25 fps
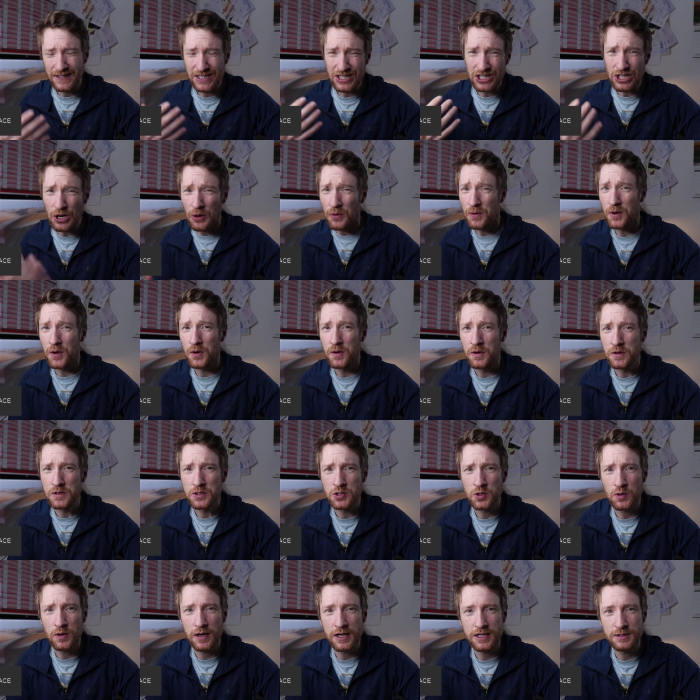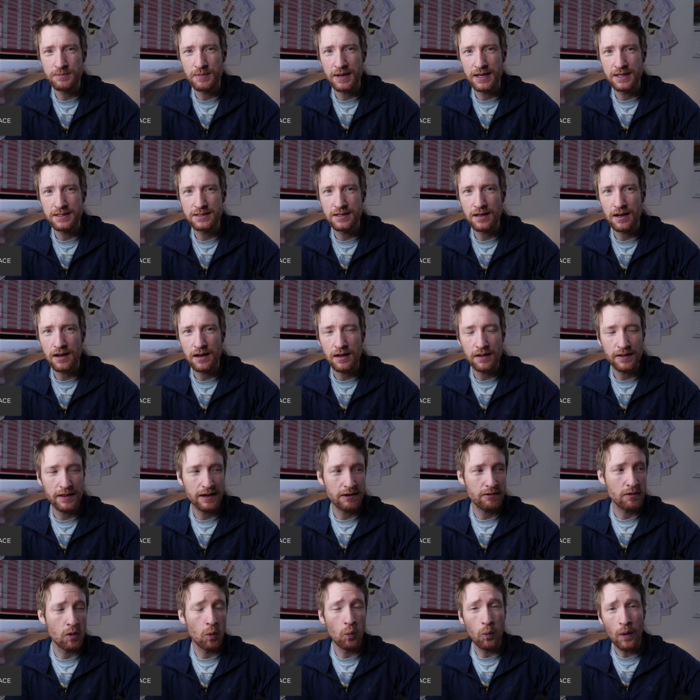If you don't know who Squarespace are,
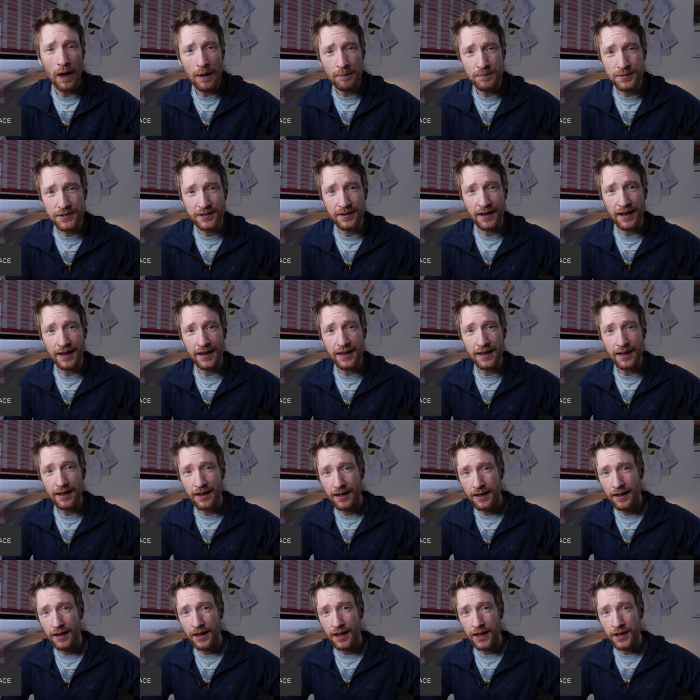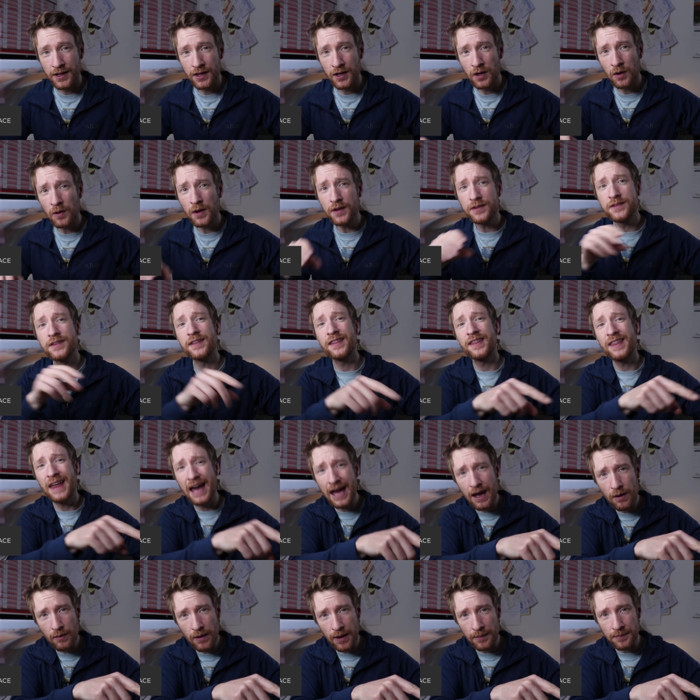they're a website and you go onto
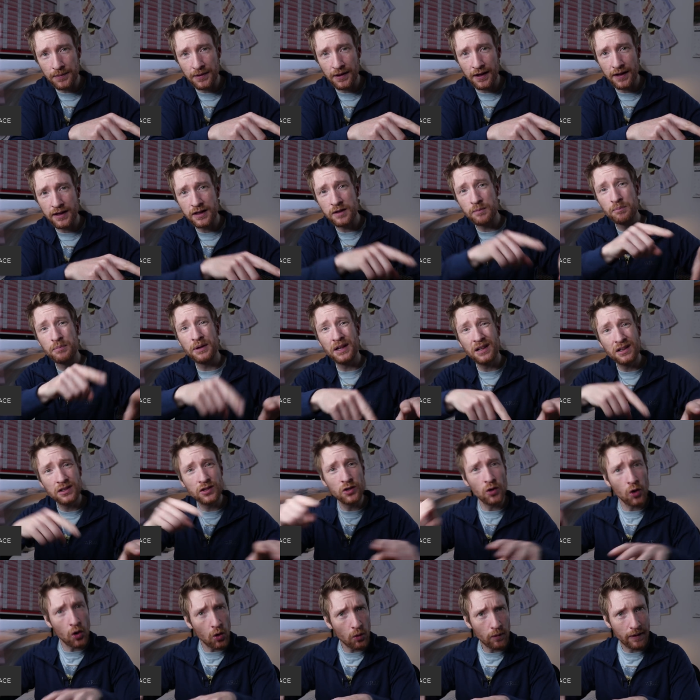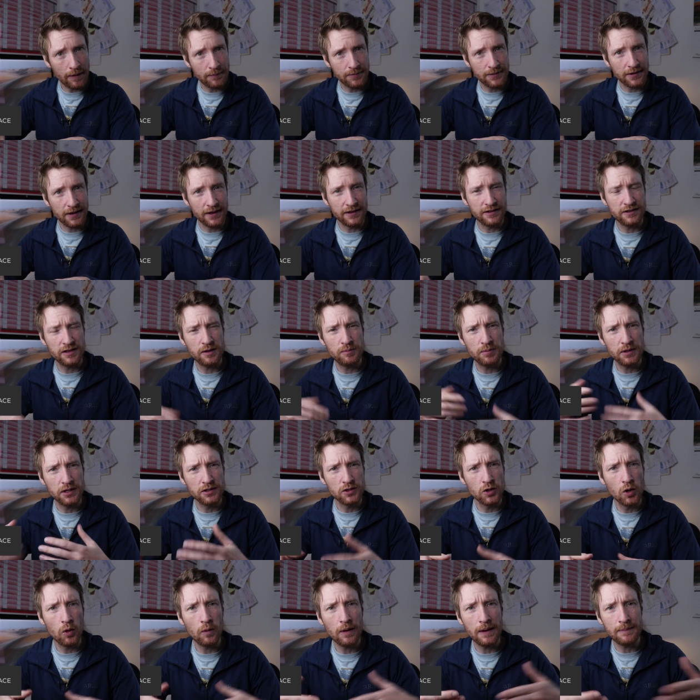their website and you build your website. So you
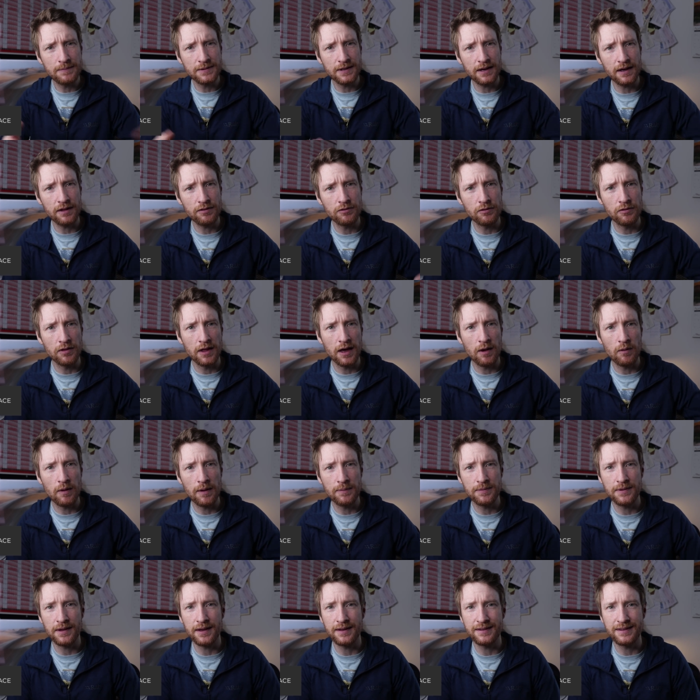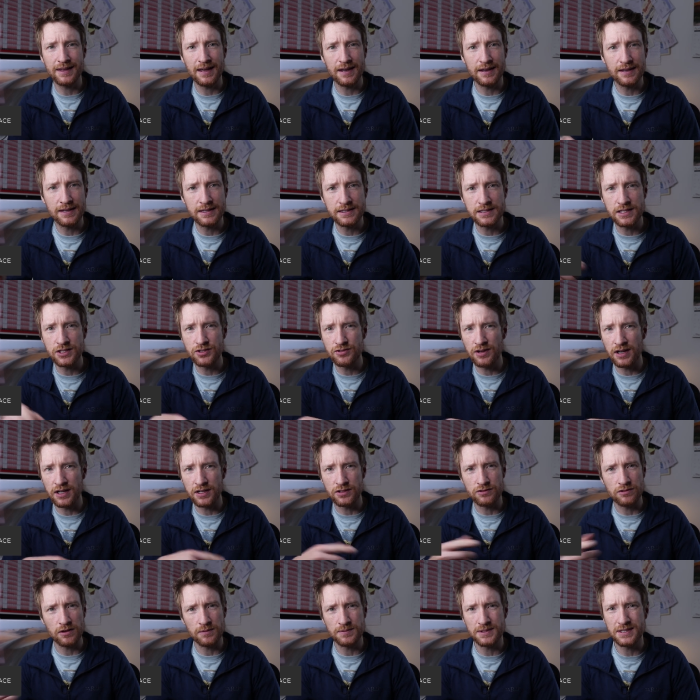build your website through their website, dead easy drag
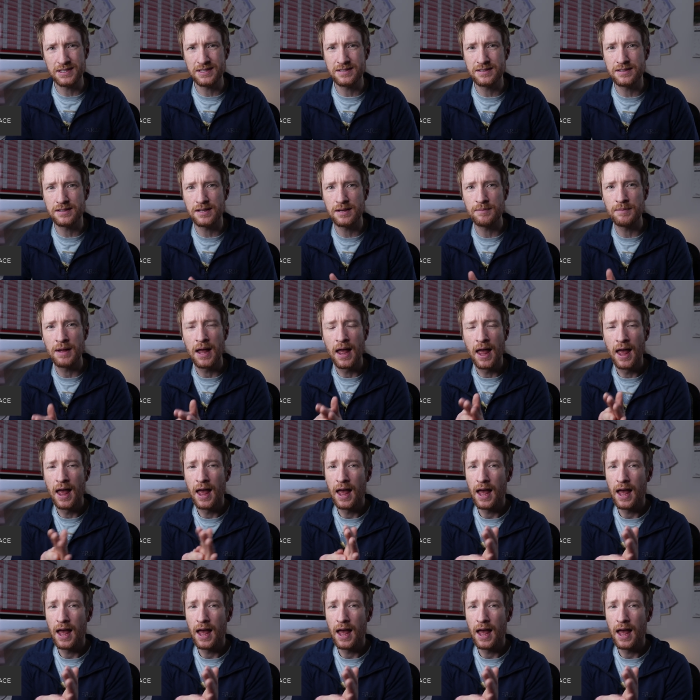and drop system.